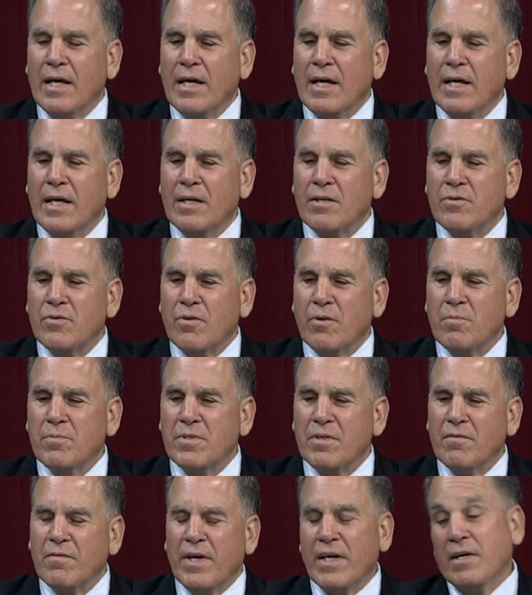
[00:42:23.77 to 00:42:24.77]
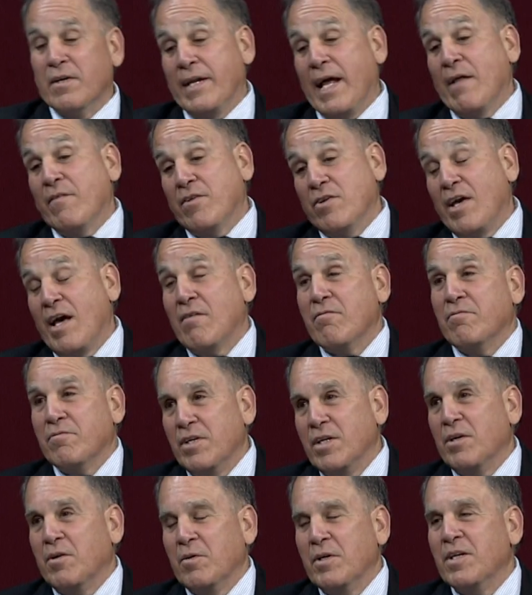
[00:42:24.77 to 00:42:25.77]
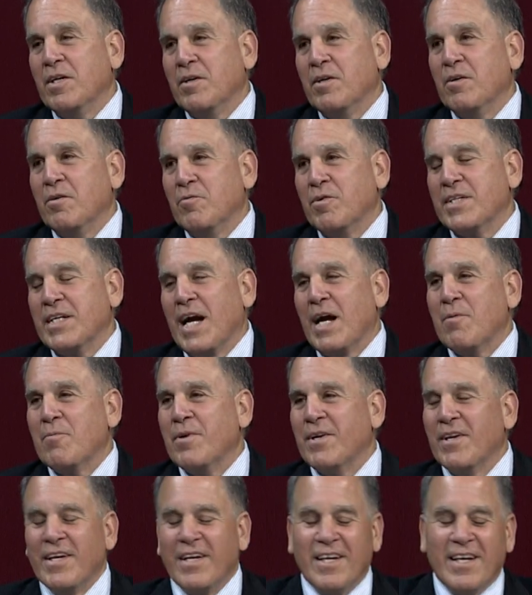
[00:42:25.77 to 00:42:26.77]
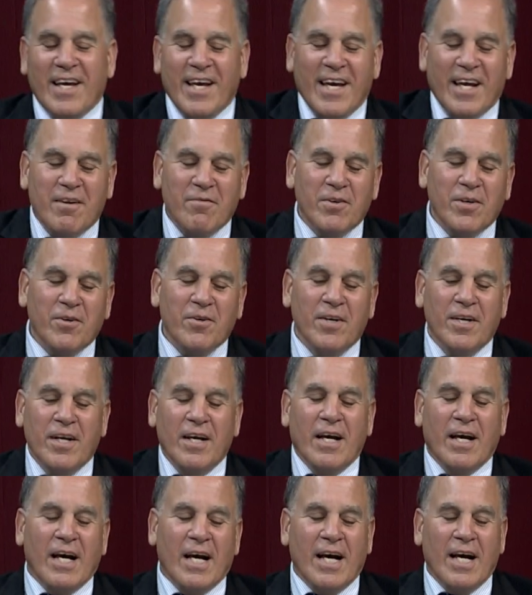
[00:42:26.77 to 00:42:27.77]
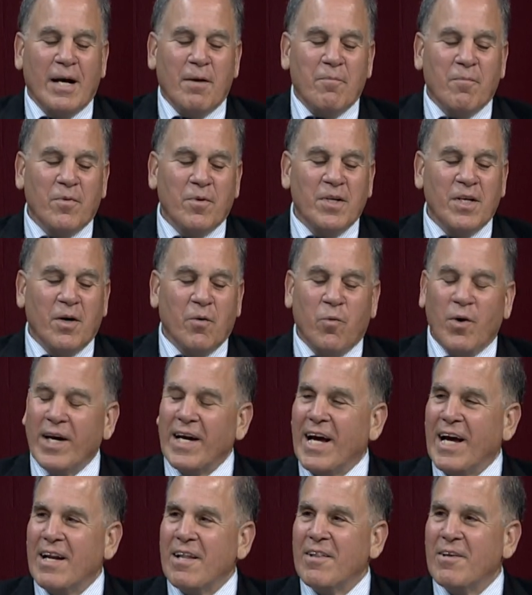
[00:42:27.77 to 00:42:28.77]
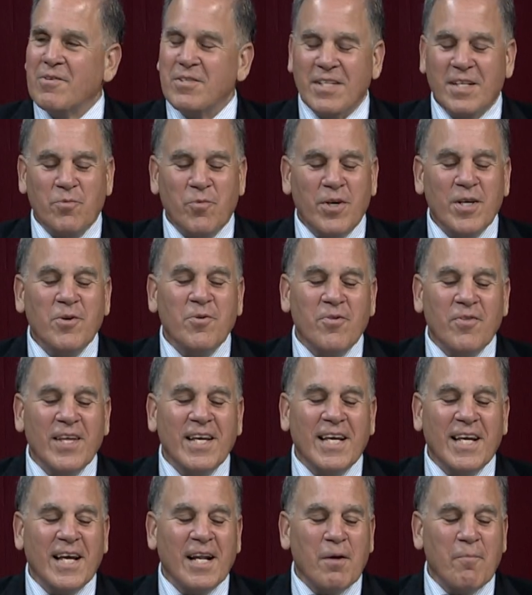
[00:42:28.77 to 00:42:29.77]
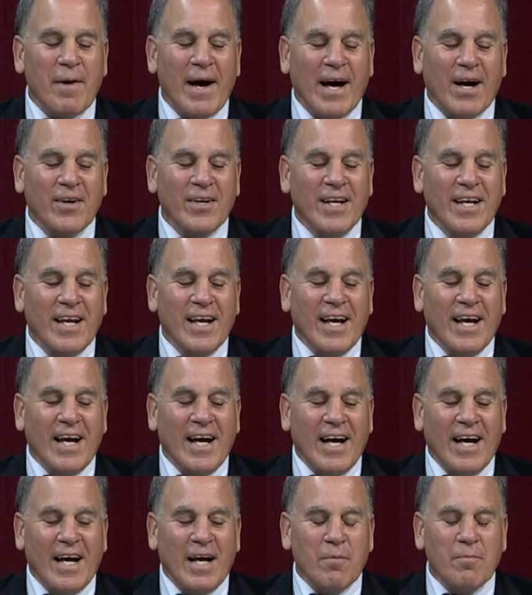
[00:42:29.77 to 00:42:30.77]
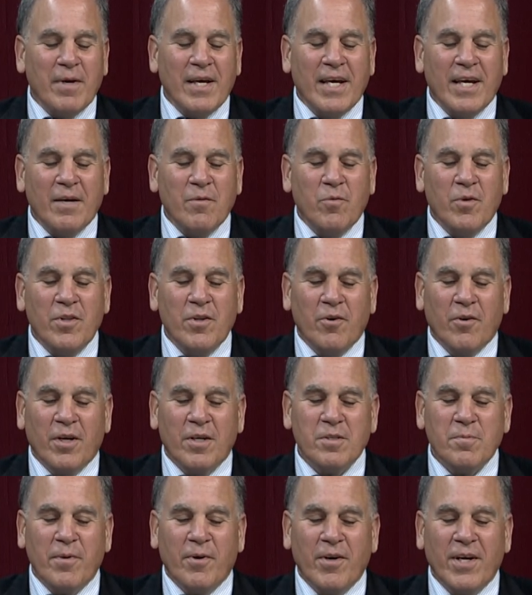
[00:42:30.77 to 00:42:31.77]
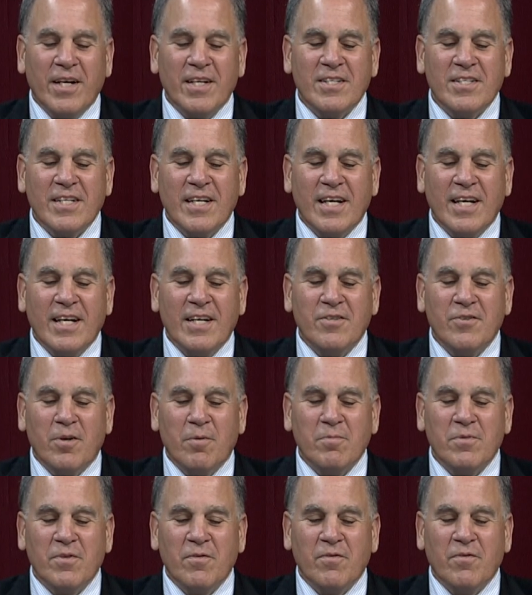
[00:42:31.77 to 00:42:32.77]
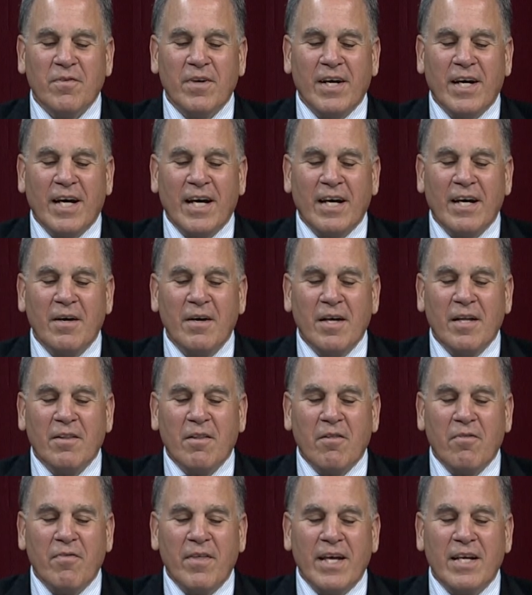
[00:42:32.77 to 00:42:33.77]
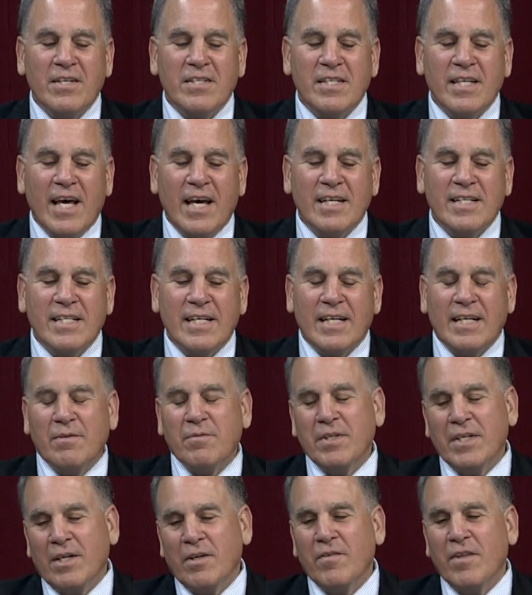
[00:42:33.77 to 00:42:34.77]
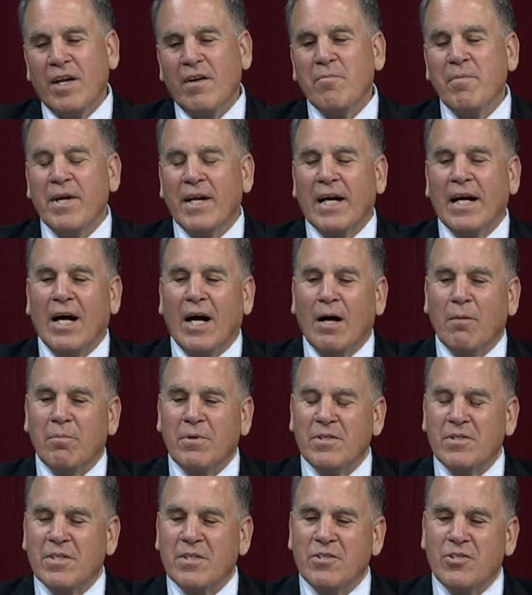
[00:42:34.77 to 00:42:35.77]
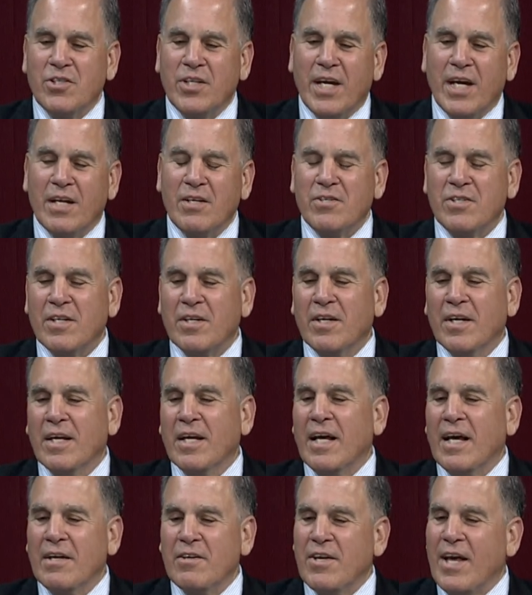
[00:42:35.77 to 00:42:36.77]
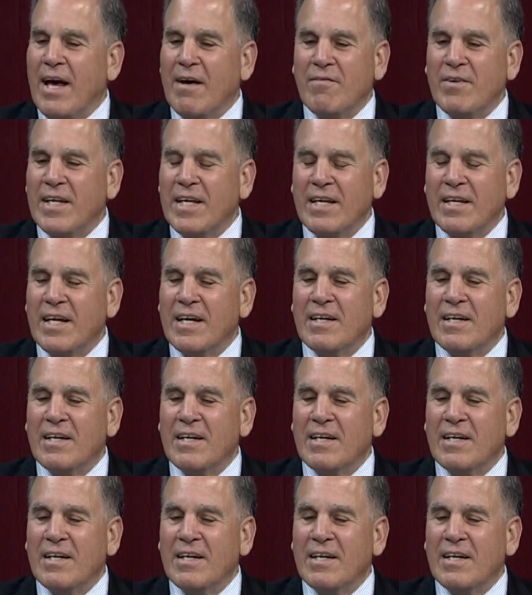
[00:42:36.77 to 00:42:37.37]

in terms of now that you have retirement ahead of you? What kind of those things? What are you thinking about with your experience in terms of the things that that have been accomplished and changed? And do you have any